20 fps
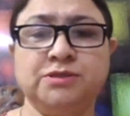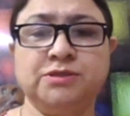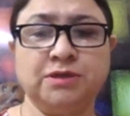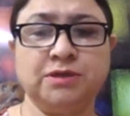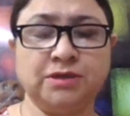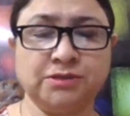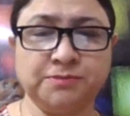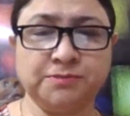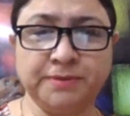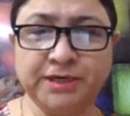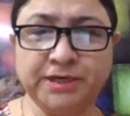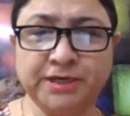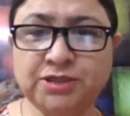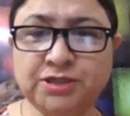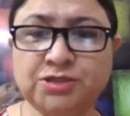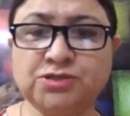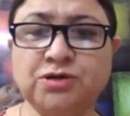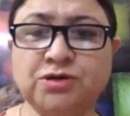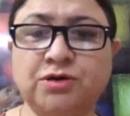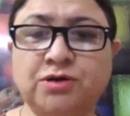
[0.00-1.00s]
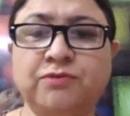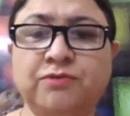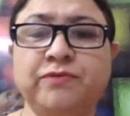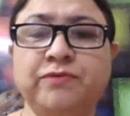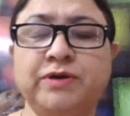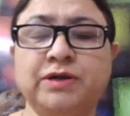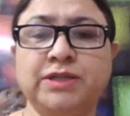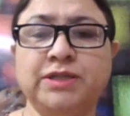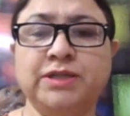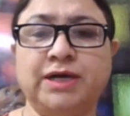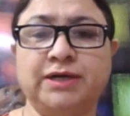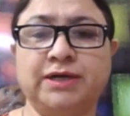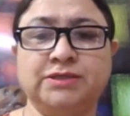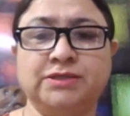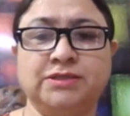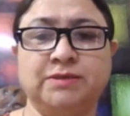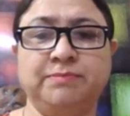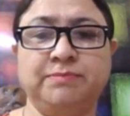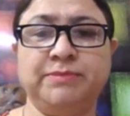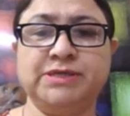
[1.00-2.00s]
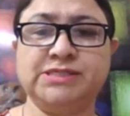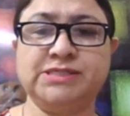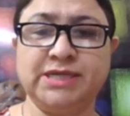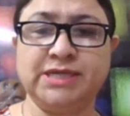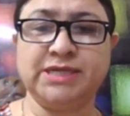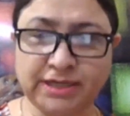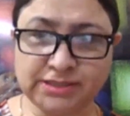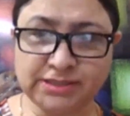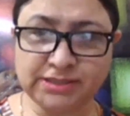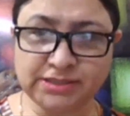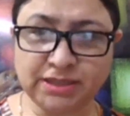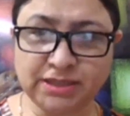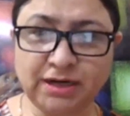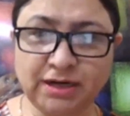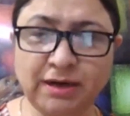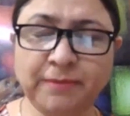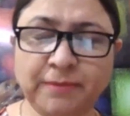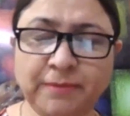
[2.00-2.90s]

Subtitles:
a spreadsheet software that is MS Excel.